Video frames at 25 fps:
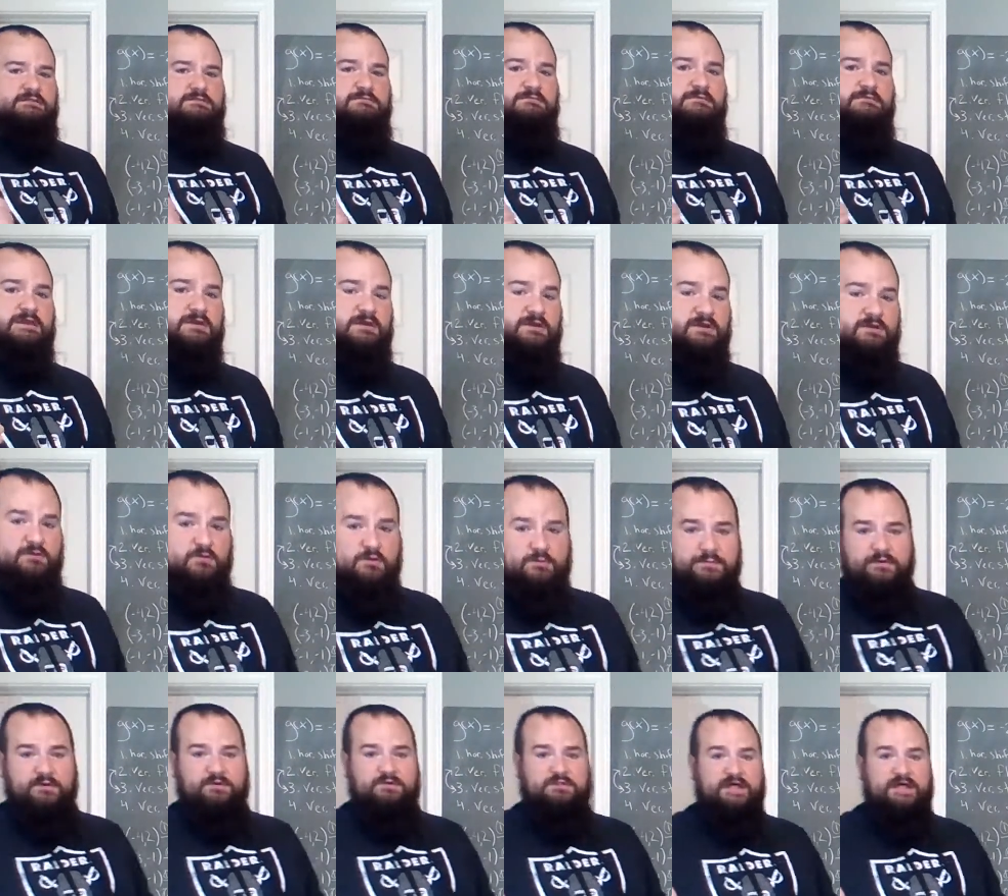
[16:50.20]

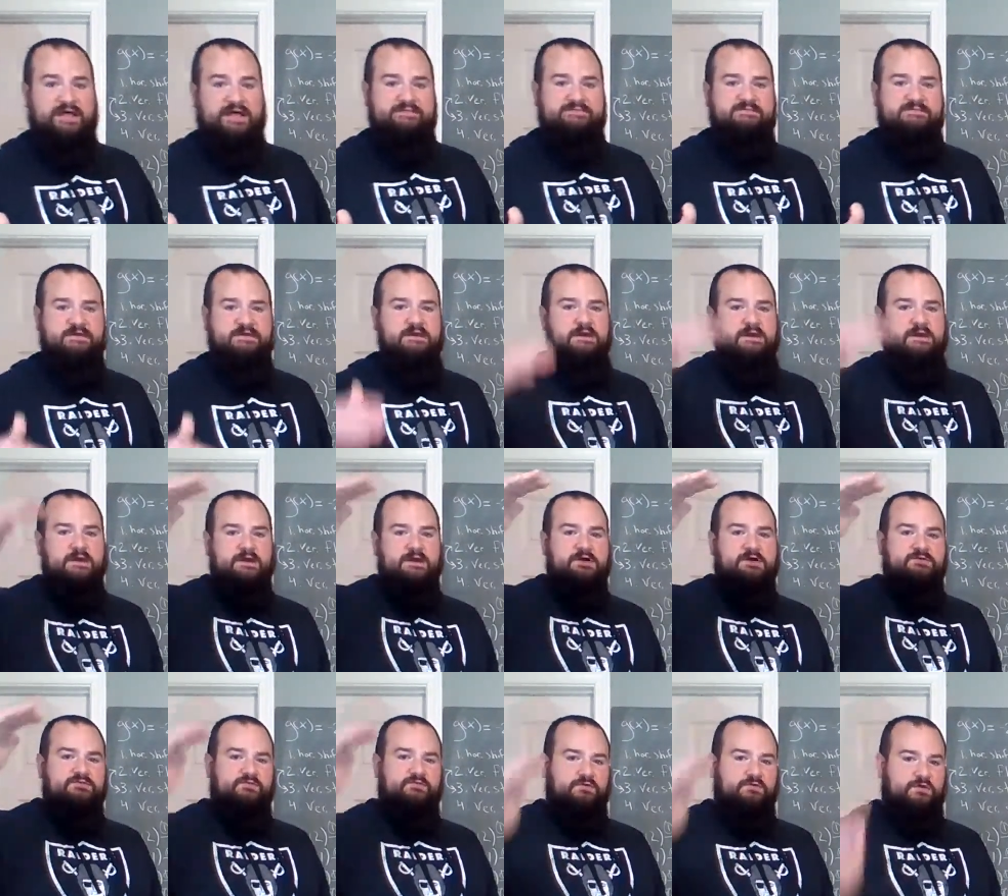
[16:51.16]
open our class,
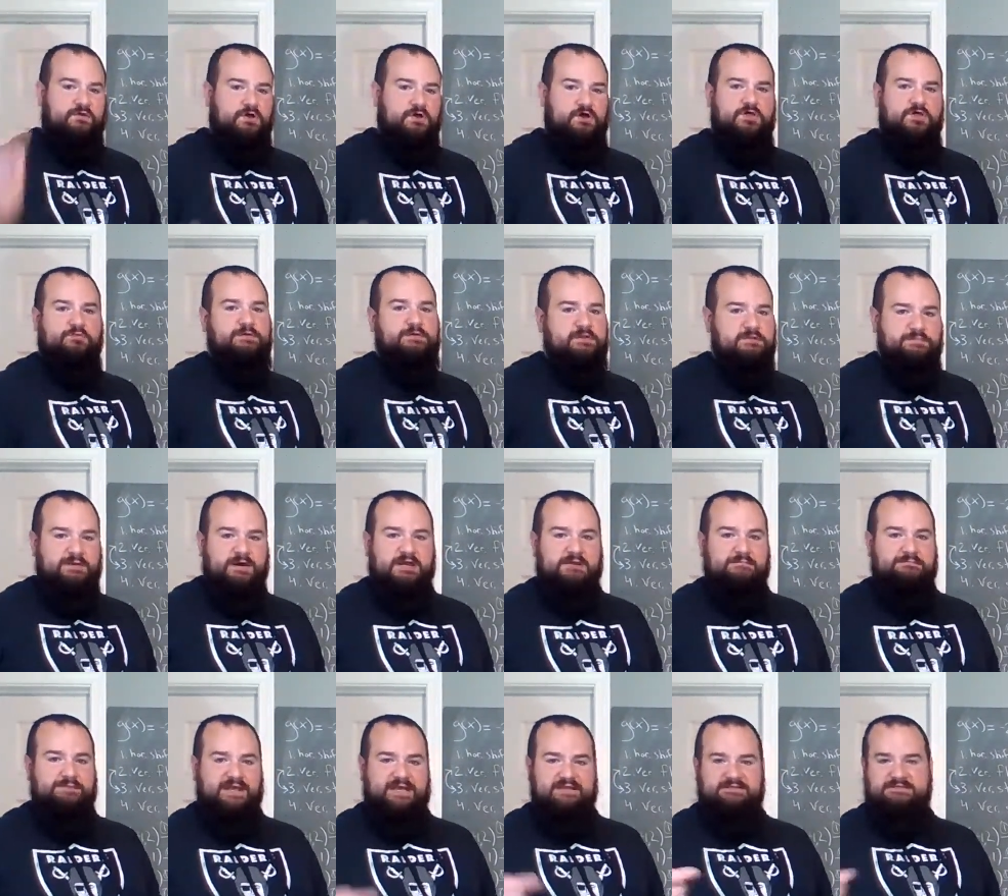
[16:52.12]
scroll all the way to the
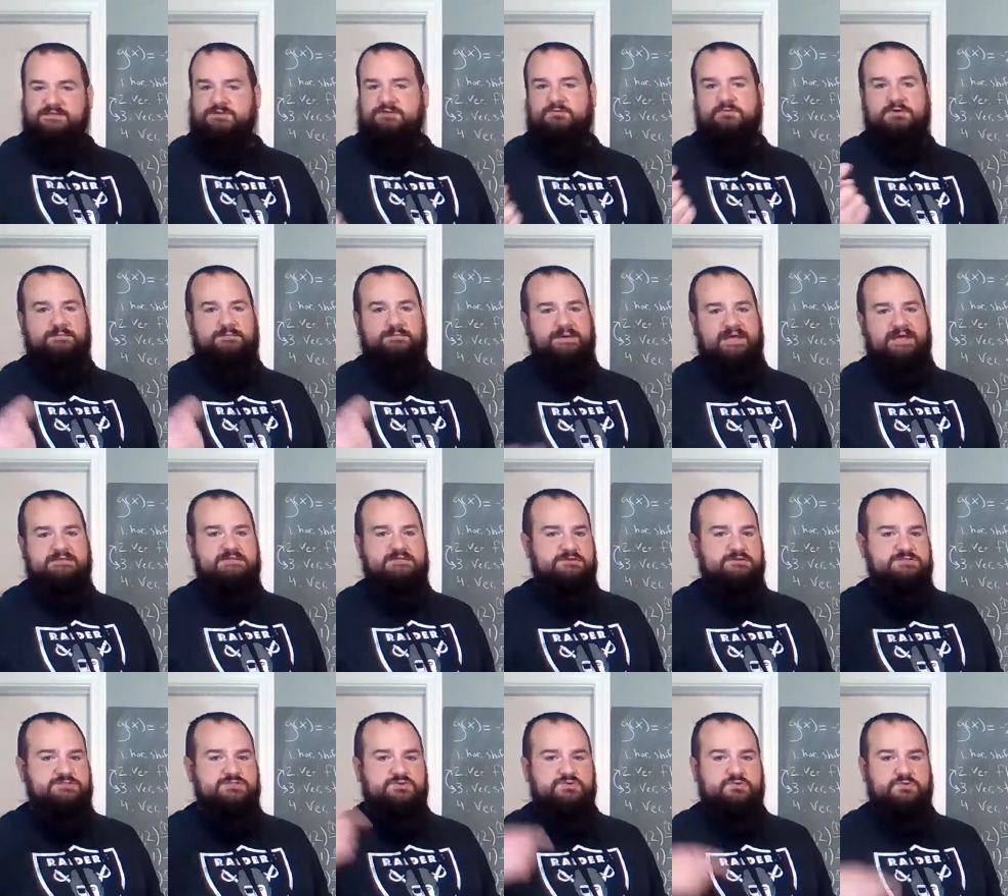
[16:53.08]
bottom, past Unit 1, past
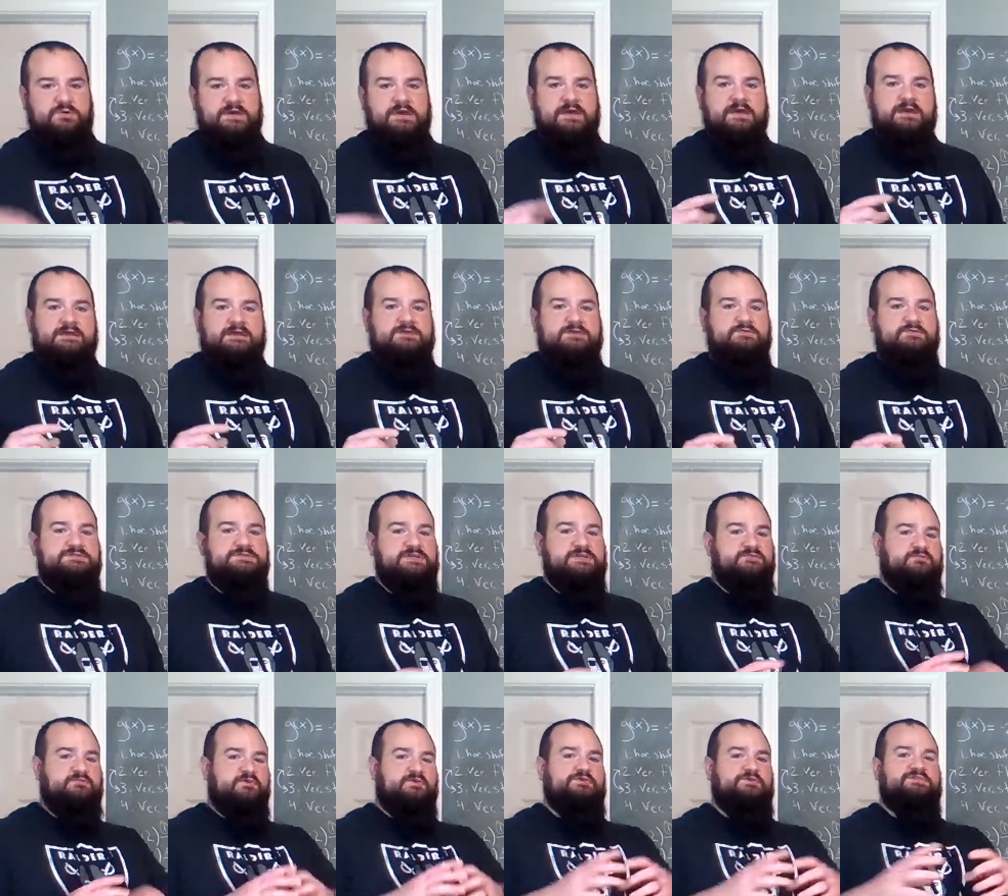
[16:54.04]
Unit 2, you will see a
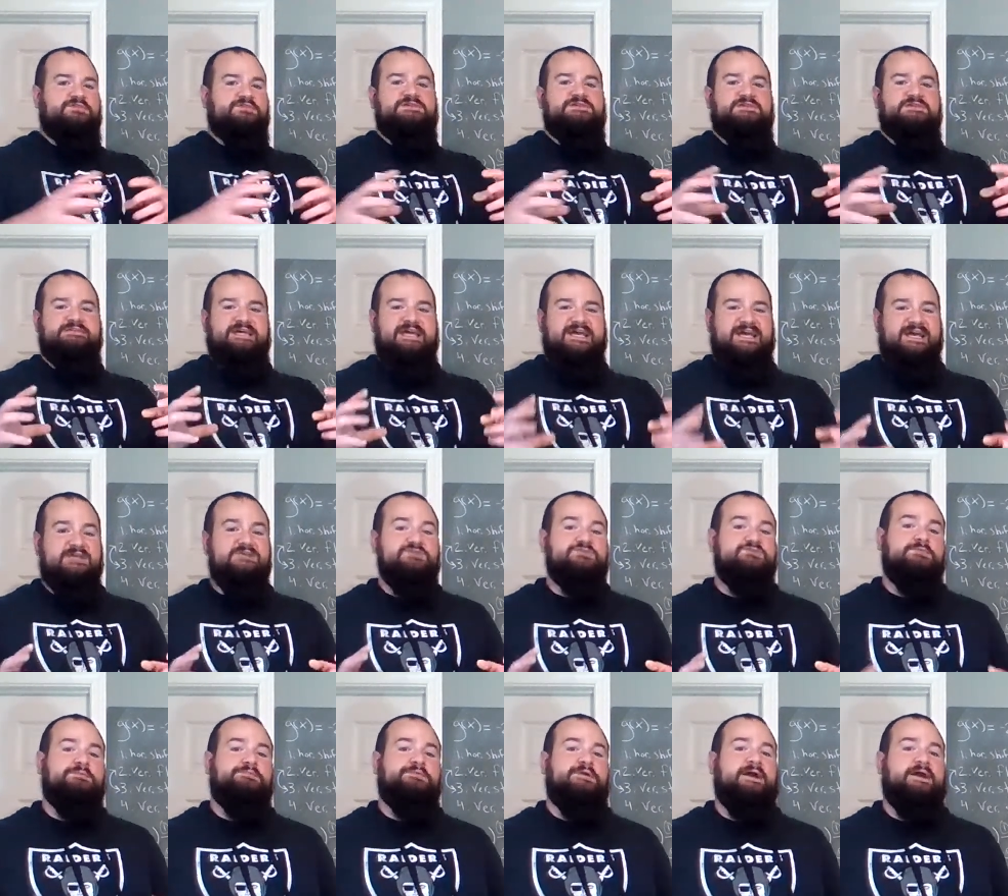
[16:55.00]
folder that says
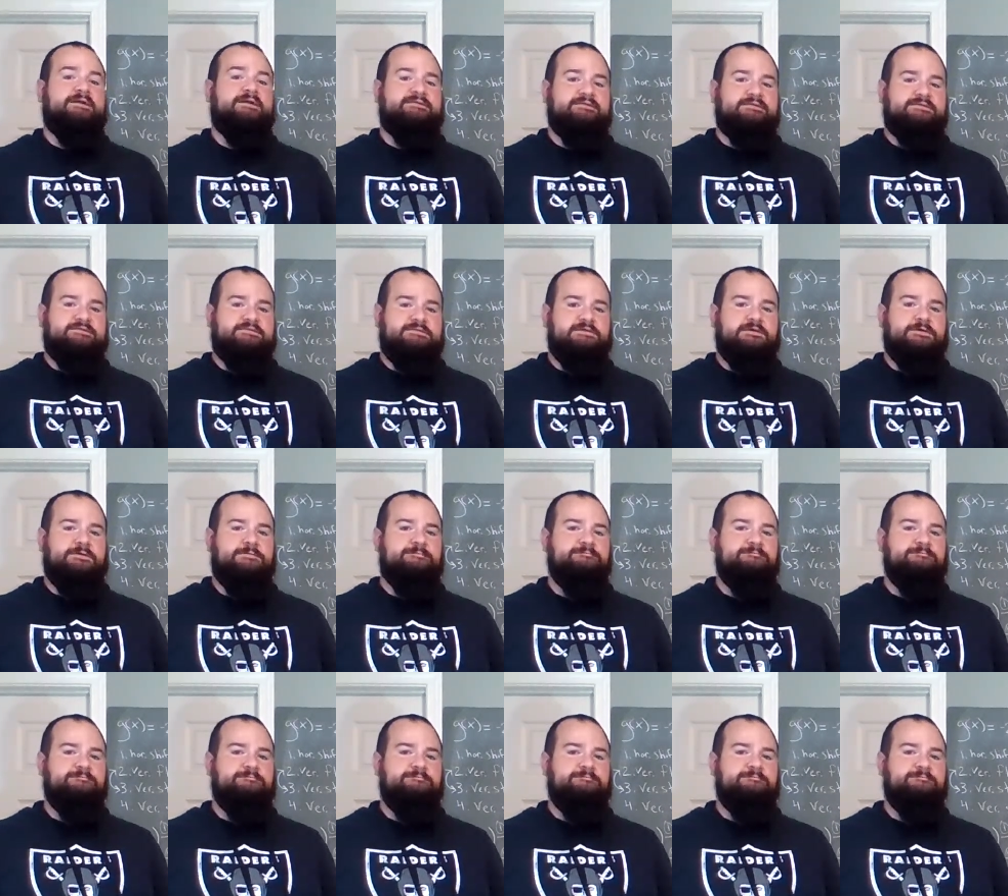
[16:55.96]
extra practice.